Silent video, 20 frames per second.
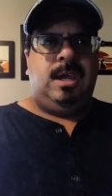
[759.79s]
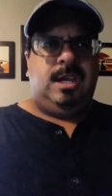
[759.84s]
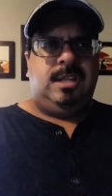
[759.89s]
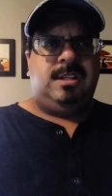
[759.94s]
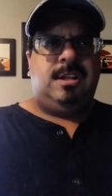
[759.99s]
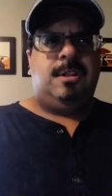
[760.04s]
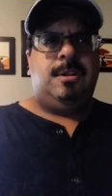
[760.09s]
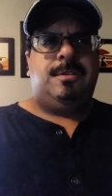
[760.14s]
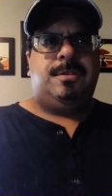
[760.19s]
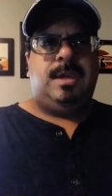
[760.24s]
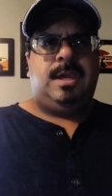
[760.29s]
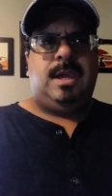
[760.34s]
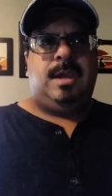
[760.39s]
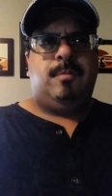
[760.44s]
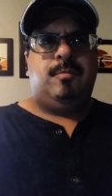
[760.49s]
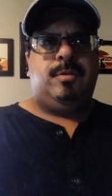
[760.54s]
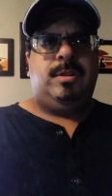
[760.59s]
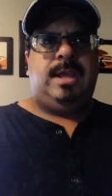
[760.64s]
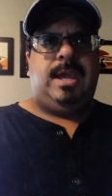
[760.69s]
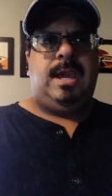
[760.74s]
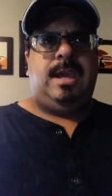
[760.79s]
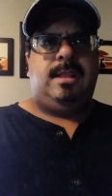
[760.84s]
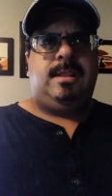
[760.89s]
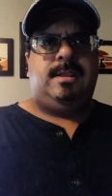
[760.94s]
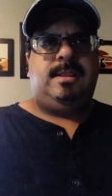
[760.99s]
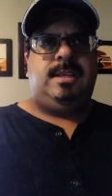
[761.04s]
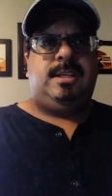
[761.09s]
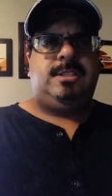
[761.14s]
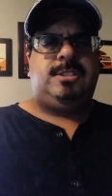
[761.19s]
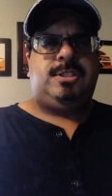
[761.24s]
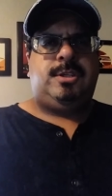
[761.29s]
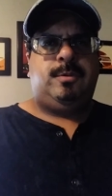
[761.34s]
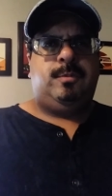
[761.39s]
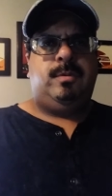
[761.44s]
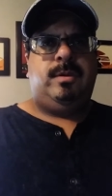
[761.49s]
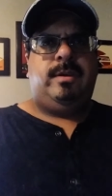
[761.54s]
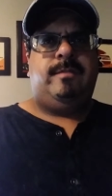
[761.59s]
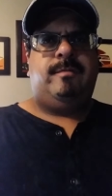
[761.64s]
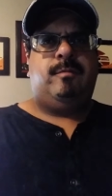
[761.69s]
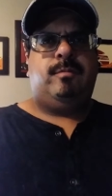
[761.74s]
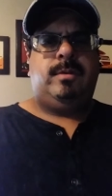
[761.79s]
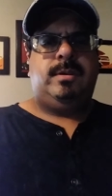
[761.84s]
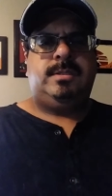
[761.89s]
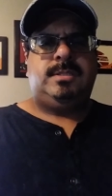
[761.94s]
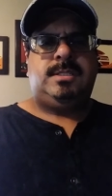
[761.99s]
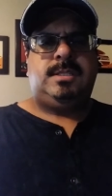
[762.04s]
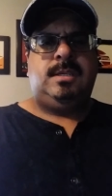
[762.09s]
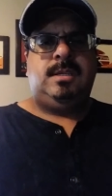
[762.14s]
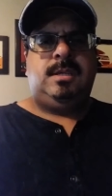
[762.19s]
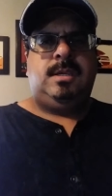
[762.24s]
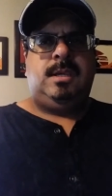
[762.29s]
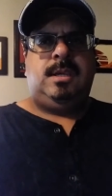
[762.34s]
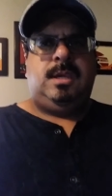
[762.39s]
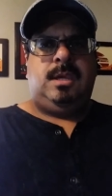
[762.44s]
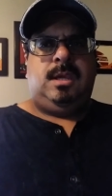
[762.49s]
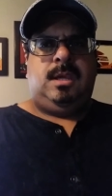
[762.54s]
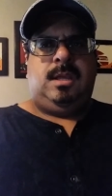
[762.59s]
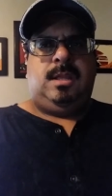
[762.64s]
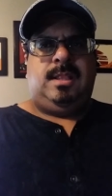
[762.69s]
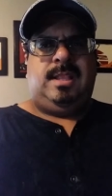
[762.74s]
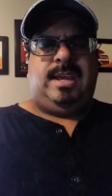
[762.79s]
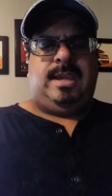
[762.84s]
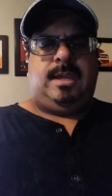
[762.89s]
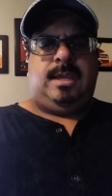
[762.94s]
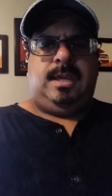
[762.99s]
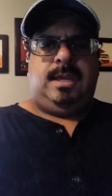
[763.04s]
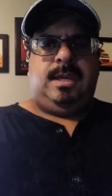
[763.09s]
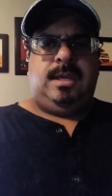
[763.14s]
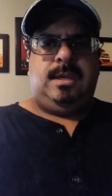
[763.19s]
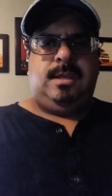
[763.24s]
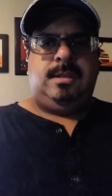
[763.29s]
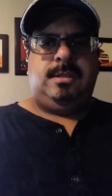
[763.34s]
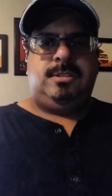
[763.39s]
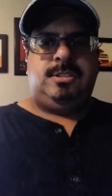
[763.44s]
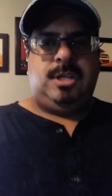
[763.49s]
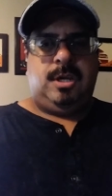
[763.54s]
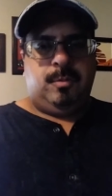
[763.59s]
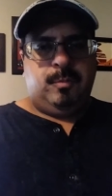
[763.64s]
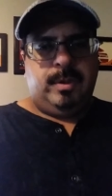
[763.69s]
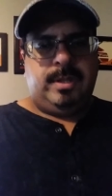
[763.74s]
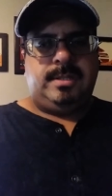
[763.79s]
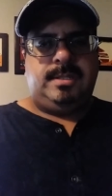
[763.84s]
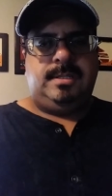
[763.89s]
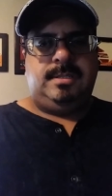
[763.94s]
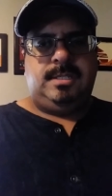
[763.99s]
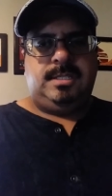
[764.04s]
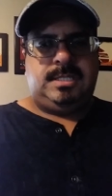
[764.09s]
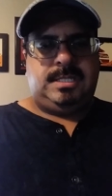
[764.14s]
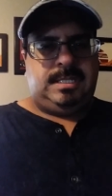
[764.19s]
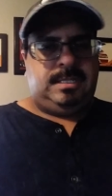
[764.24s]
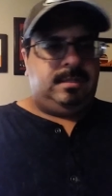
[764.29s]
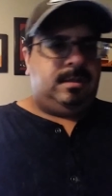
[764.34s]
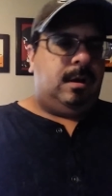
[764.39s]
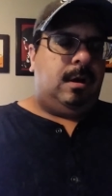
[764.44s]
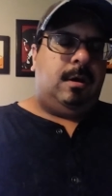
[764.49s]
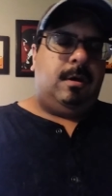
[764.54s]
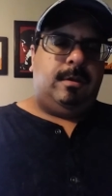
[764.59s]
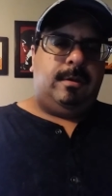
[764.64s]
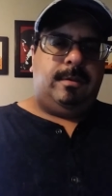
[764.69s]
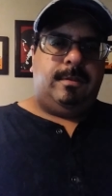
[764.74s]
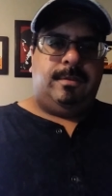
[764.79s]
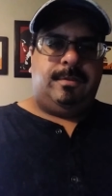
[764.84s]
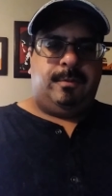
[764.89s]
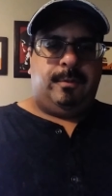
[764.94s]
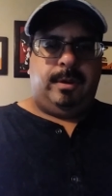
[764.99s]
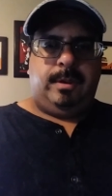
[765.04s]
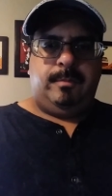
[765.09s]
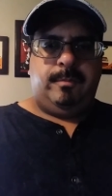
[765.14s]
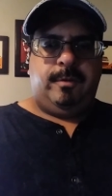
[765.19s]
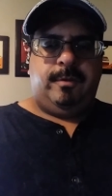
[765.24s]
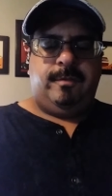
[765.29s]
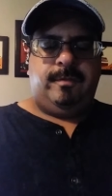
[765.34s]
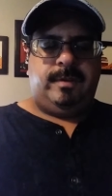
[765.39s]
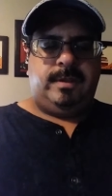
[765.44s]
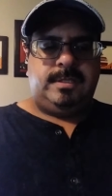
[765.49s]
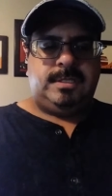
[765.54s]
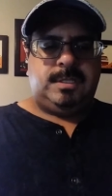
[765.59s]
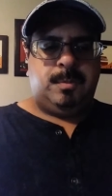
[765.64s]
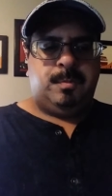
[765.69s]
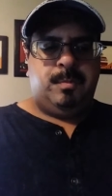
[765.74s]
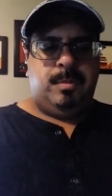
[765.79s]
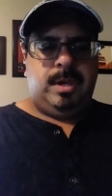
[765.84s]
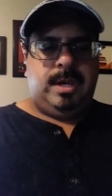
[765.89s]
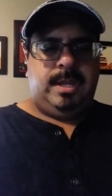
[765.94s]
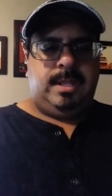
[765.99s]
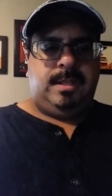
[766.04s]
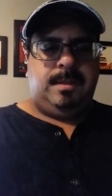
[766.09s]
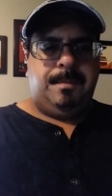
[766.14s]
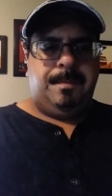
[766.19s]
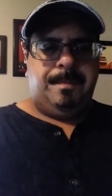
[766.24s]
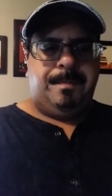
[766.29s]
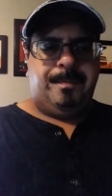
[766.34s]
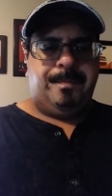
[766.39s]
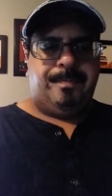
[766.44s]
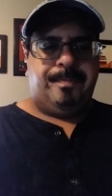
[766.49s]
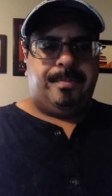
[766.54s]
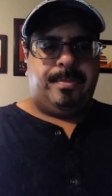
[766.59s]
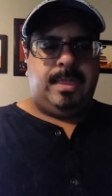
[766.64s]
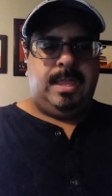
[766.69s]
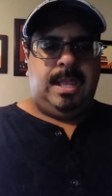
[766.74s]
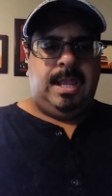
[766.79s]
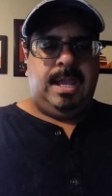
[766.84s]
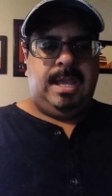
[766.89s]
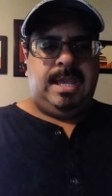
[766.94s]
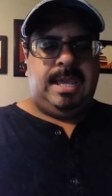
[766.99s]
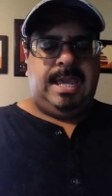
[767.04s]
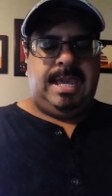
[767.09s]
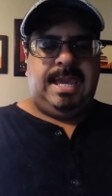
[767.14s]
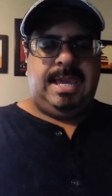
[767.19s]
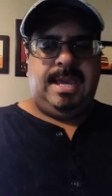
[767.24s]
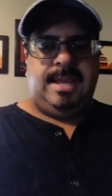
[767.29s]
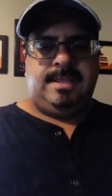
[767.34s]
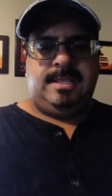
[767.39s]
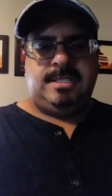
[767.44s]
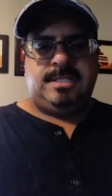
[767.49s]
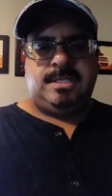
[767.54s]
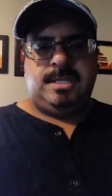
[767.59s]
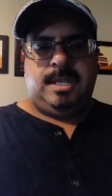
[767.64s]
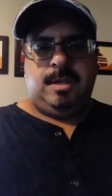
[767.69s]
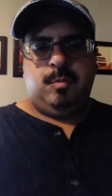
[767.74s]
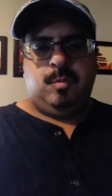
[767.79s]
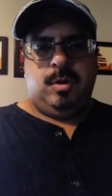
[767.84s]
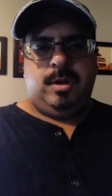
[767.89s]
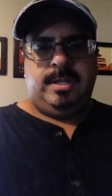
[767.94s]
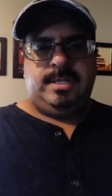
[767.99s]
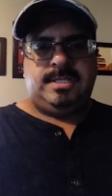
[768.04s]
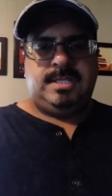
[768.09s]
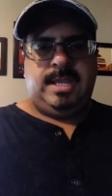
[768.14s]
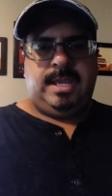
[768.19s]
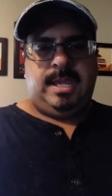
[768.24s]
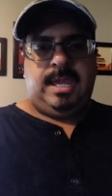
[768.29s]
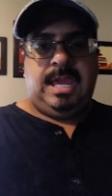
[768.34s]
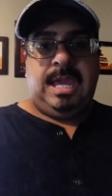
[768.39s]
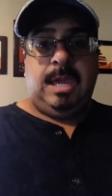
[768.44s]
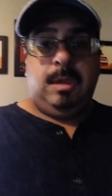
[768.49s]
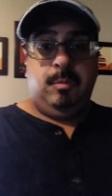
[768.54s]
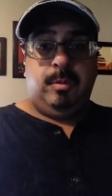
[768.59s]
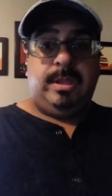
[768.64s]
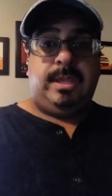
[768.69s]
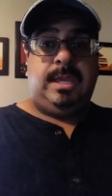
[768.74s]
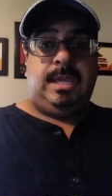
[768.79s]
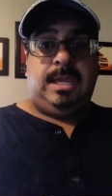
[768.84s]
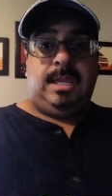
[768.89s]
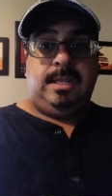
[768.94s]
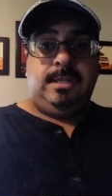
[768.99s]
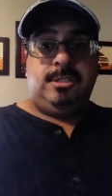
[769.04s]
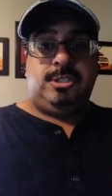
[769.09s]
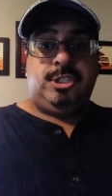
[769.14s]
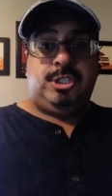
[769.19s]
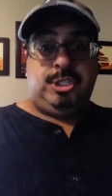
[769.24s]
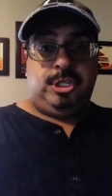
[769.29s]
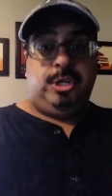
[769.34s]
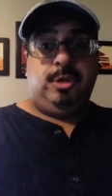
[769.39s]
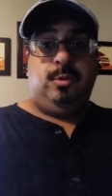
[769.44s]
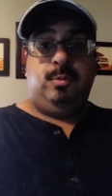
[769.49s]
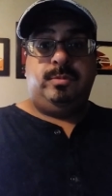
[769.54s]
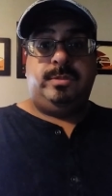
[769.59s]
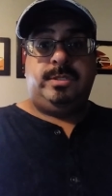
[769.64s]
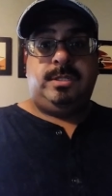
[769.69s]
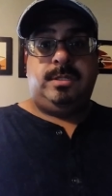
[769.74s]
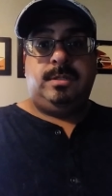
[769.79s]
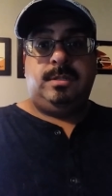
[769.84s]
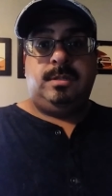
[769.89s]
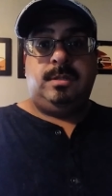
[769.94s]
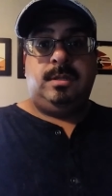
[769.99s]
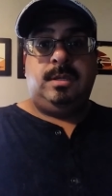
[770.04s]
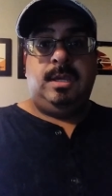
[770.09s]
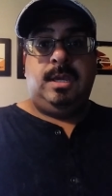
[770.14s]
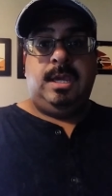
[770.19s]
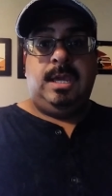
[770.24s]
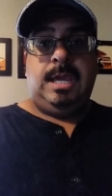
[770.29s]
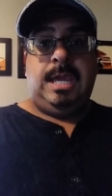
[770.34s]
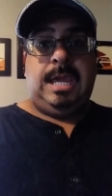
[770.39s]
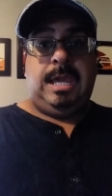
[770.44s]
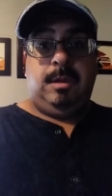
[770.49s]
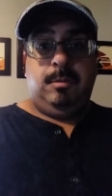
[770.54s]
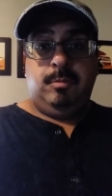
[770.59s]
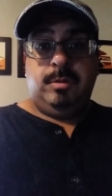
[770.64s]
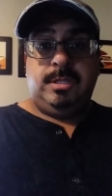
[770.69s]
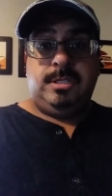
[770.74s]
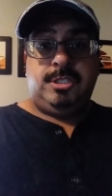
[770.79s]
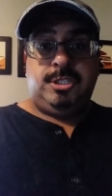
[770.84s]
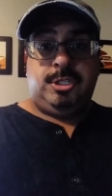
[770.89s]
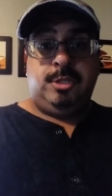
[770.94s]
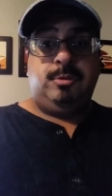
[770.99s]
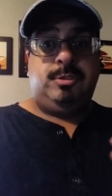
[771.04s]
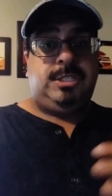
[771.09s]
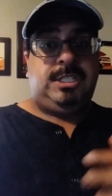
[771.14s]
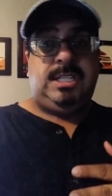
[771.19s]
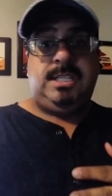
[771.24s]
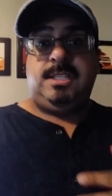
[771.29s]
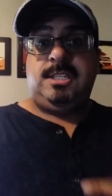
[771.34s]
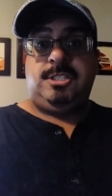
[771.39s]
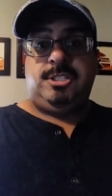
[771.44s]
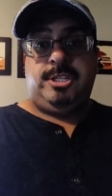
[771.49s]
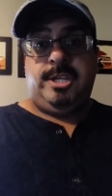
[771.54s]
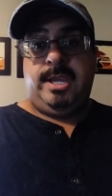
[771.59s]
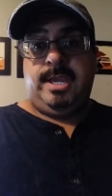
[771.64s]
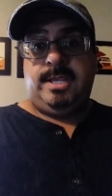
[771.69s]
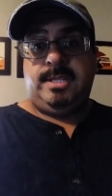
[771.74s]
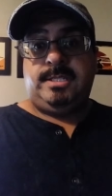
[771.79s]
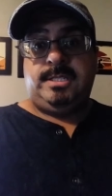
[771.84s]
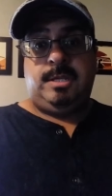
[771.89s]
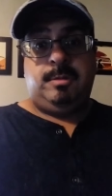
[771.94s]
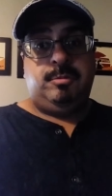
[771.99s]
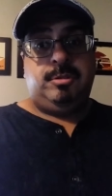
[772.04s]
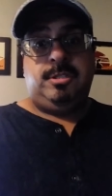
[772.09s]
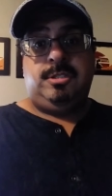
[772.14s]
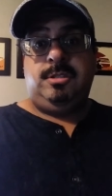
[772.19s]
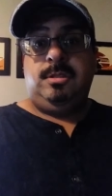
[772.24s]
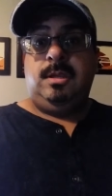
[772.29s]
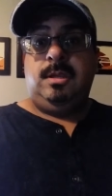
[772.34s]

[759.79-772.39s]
Another thing I really had an issue with was, like, John Wick did this in all three movies, but he had this thing where it's like shoot he would shoot you in the chest, he would